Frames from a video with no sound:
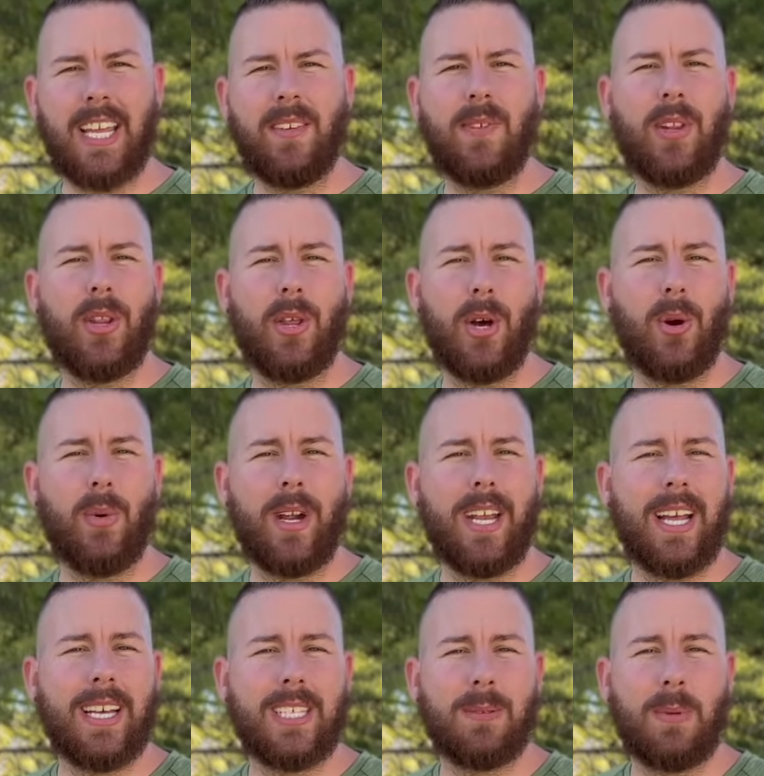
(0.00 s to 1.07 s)
even though it
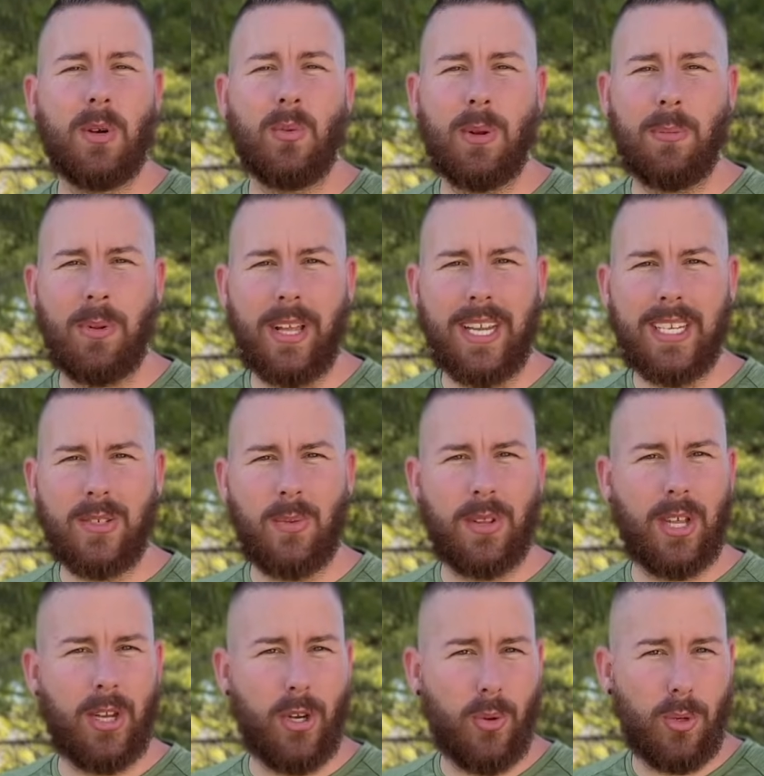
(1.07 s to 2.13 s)
has been replaced with
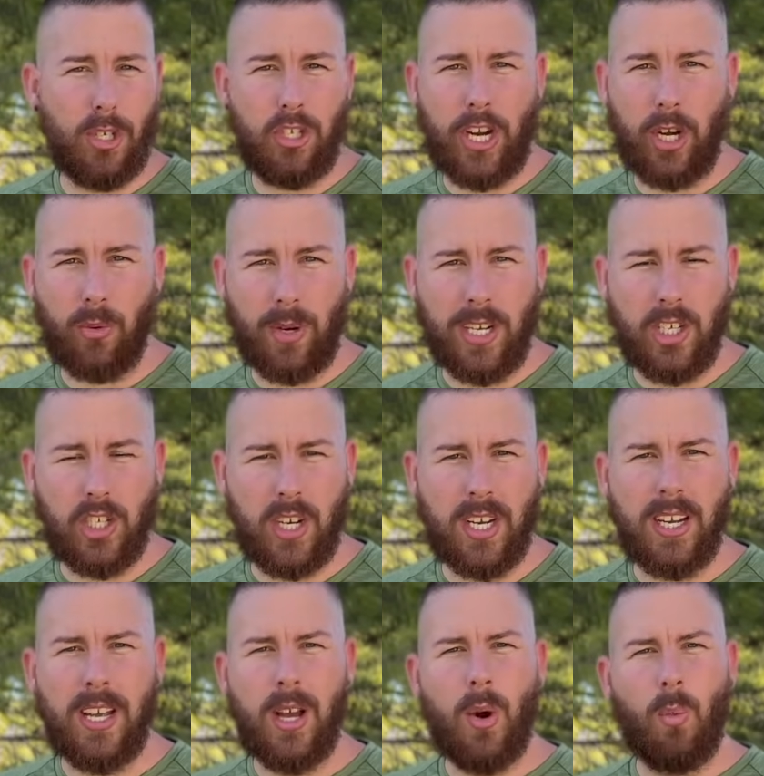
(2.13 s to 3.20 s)
a newer
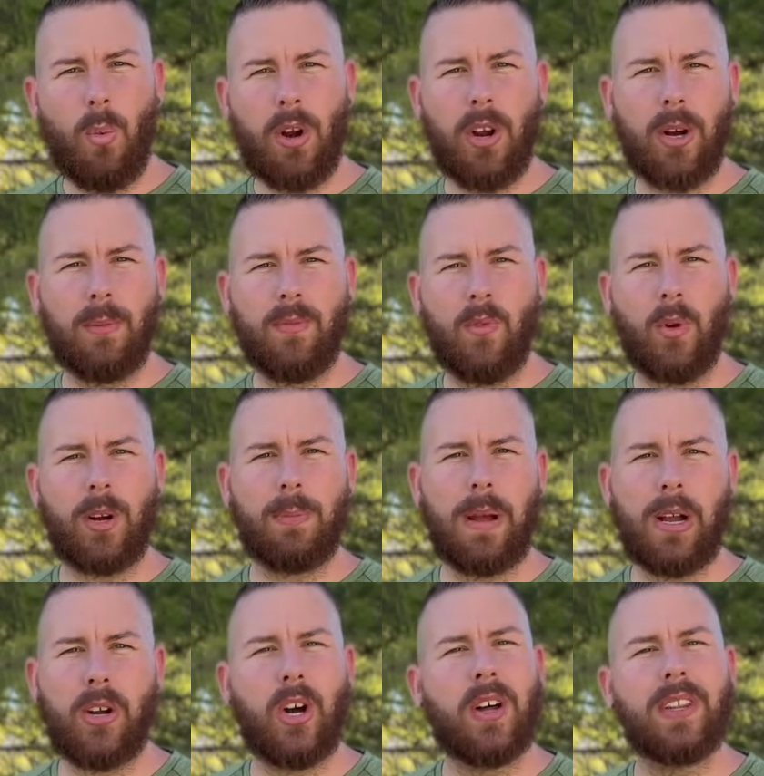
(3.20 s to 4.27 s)
generation one-arm fork
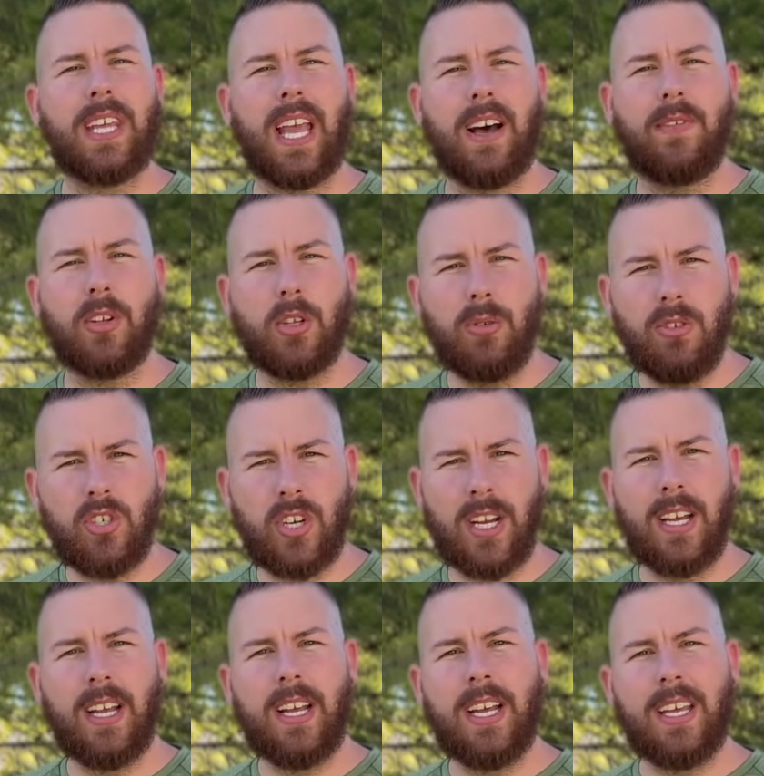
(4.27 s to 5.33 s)
mount called the Evolution,